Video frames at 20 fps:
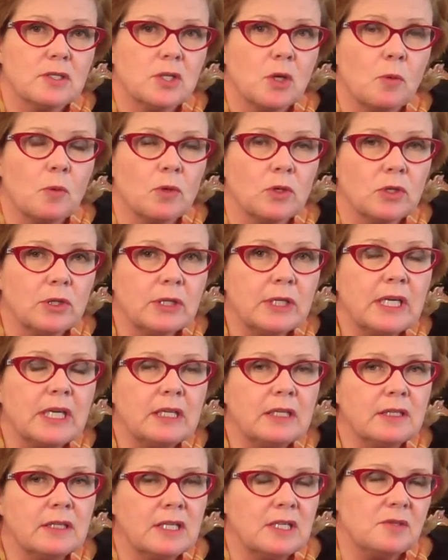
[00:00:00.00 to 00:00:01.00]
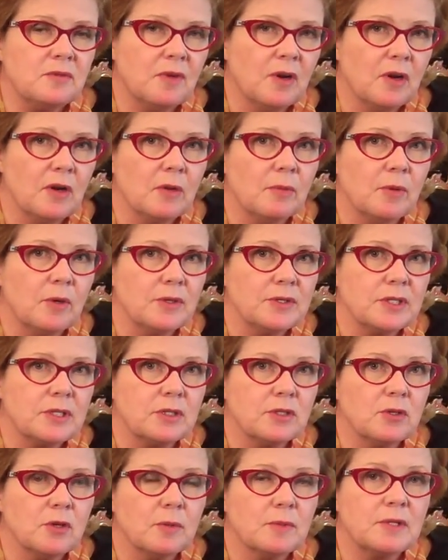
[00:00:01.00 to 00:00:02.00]
So we're looking at these variables
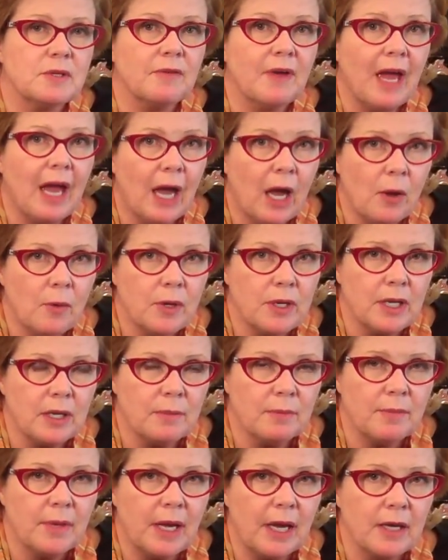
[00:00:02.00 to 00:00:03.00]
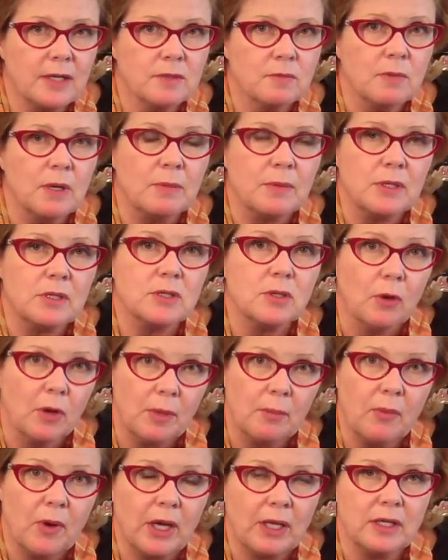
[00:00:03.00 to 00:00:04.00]
in terms of how it impacts women
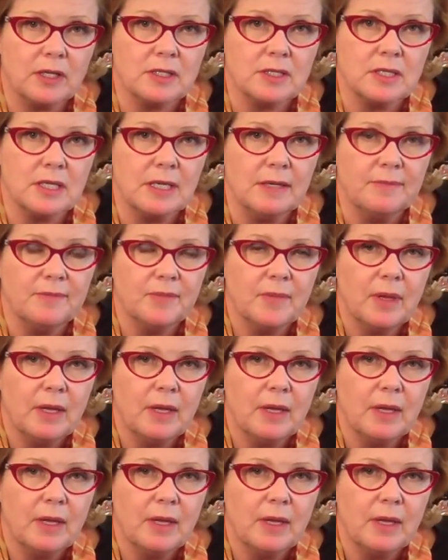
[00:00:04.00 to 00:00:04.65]
during pregnancy.